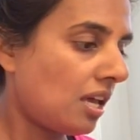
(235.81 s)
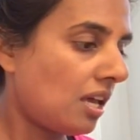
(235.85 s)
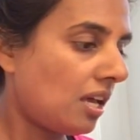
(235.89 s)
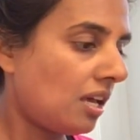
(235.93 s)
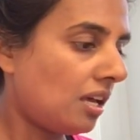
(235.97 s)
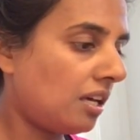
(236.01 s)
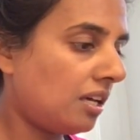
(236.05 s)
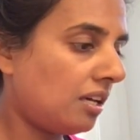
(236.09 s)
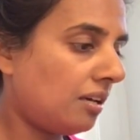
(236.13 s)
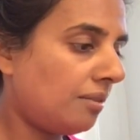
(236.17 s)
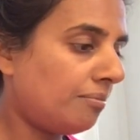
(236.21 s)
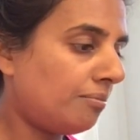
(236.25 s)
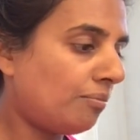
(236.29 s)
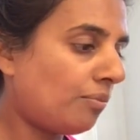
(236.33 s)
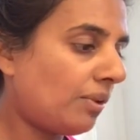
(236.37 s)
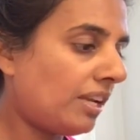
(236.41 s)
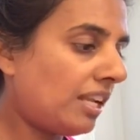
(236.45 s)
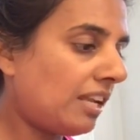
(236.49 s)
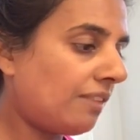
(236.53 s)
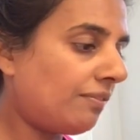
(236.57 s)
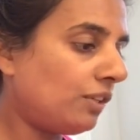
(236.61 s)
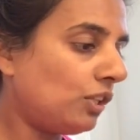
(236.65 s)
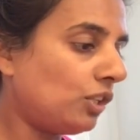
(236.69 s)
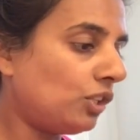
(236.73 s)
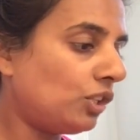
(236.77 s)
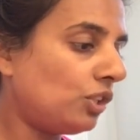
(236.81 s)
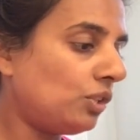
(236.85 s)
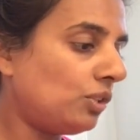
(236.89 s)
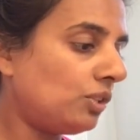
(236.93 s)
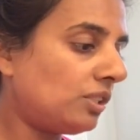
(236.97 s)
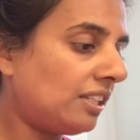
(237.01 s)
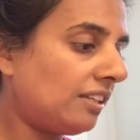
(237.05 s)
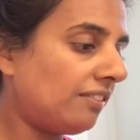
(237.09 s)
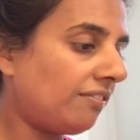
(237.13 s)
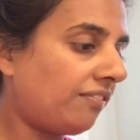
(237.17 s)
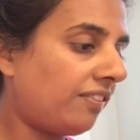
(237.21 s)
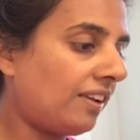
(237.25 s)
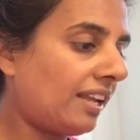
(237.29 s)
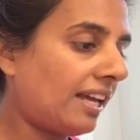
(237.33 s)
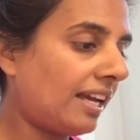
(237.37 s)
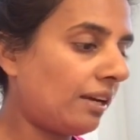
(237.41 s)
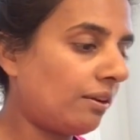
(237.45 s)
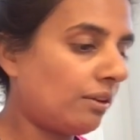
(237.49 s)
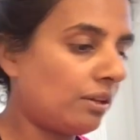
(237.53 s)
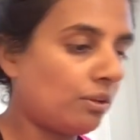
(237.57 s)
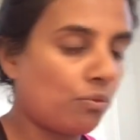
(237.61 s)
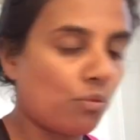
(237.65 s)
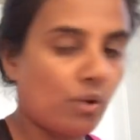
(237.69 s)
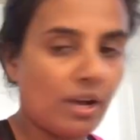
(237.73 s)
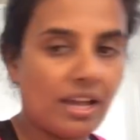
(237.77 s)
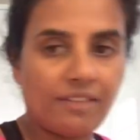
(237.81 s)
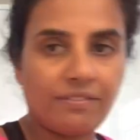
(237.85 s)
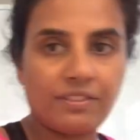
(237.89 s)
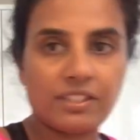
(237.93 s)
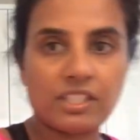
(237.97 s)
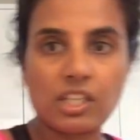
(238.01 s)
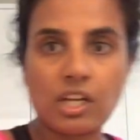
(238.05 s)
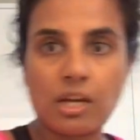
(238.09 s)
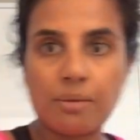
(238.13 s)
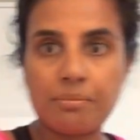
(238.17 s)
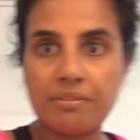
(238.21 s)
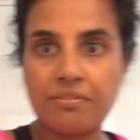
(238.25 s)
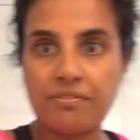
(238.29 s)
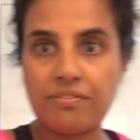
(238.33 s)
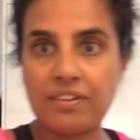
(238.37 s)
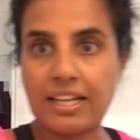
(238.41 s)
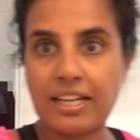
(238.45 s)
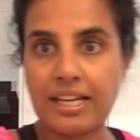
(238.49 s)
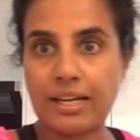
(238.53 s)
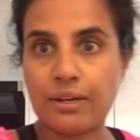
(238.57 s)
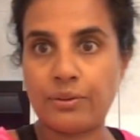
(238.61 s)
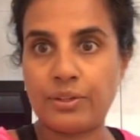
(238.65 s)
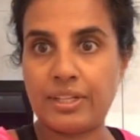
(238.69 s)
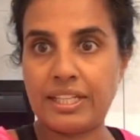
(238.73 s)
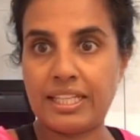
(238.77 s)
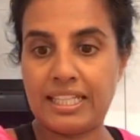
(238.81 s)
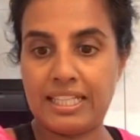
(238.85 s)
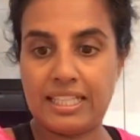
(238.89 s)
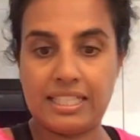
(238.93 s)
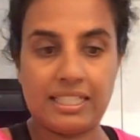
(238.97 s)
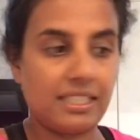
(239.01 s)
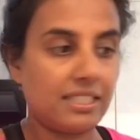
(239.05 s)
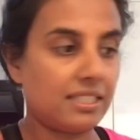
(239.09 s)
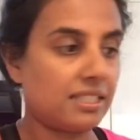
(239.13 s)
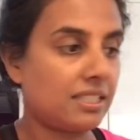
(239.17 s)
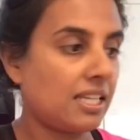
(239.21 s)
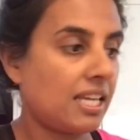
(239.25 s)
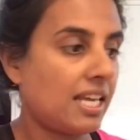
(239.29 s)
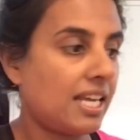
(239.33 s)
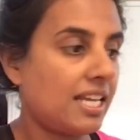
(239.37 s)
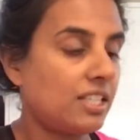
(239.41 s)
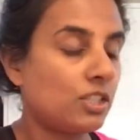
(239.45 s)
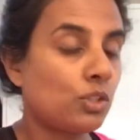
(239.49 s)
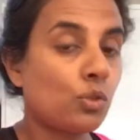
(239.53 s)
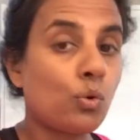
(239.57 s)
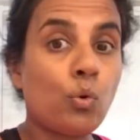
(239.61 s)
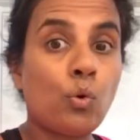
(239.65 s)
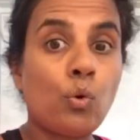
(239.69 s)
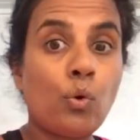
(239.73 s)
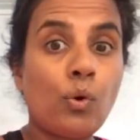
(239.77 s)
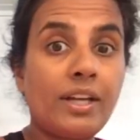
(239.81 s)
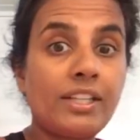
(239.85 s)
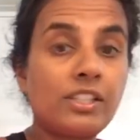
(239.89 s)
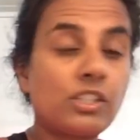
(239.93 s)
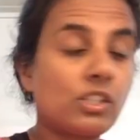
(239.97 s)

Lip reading: whenever you're using flour, whatever type of flour it is, it's always